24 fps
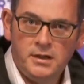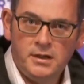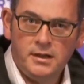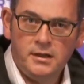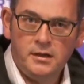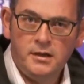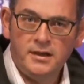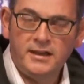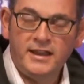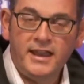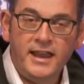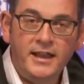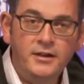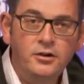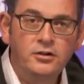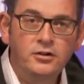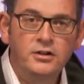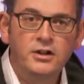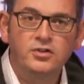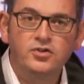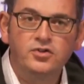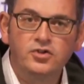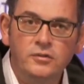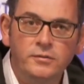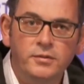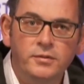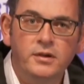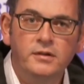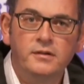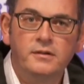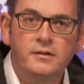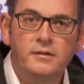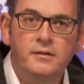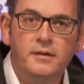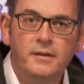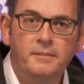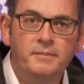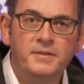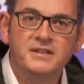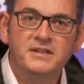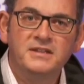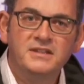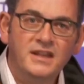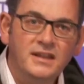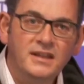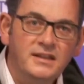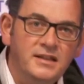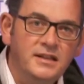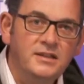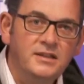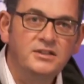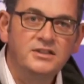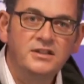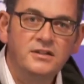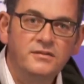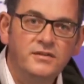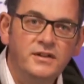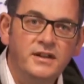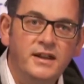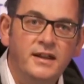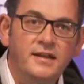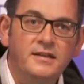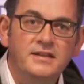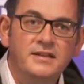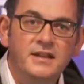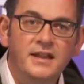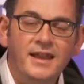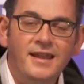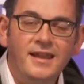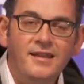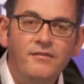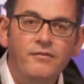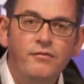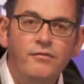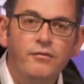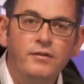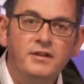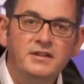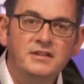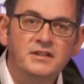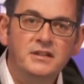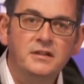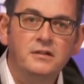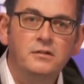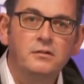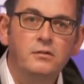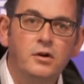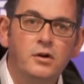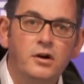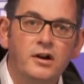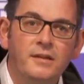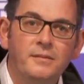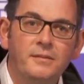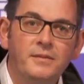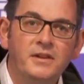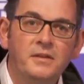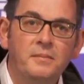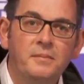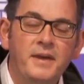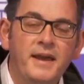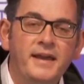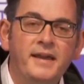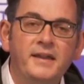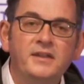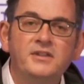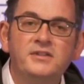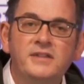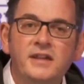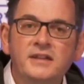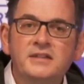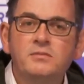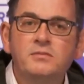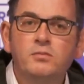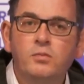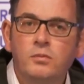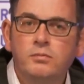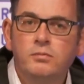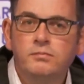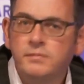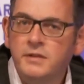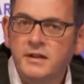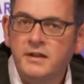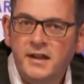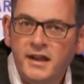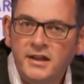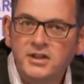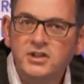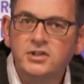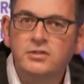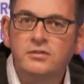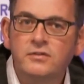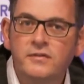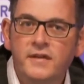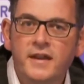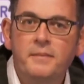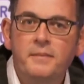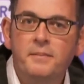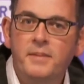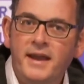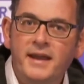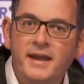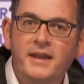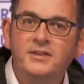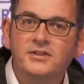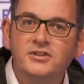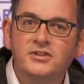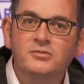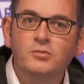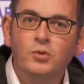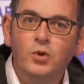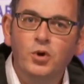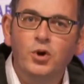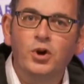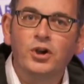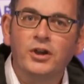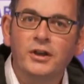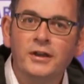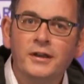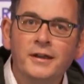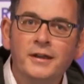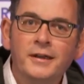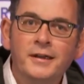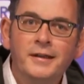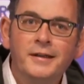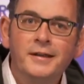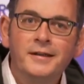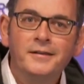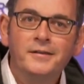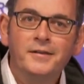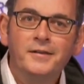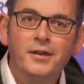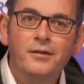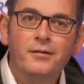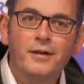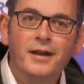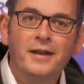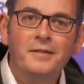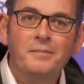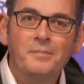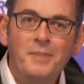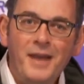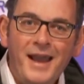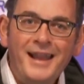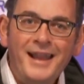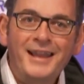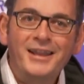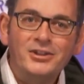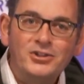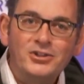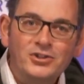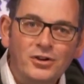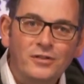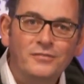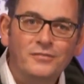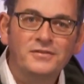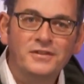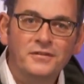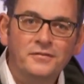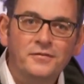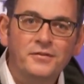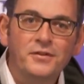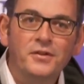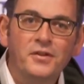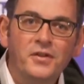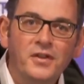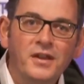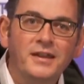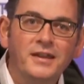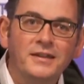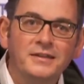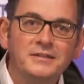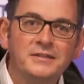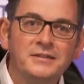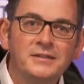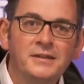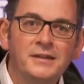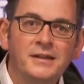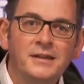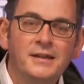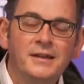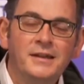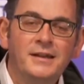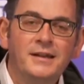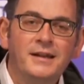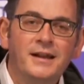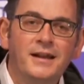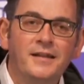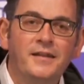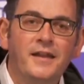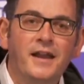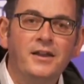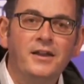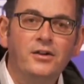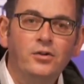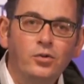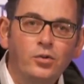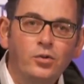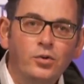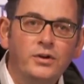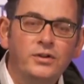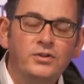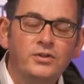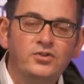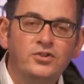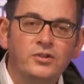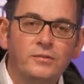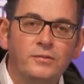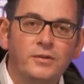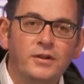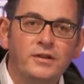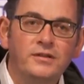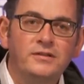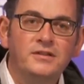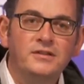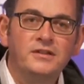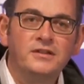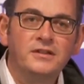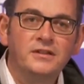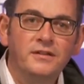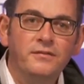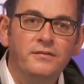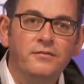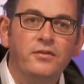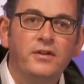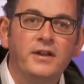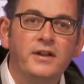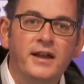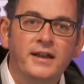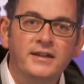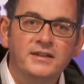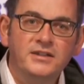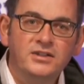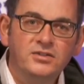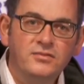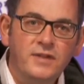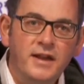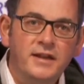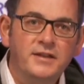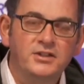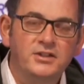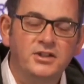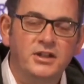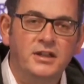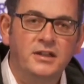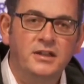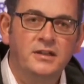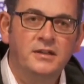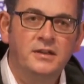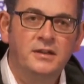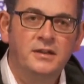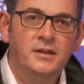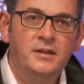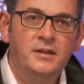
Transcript: Uh, I cannot attribute a percentage dividend to every single item in the package. That's the nature of how packages work. They're a package of different things and they all contribute to delivering a strategy.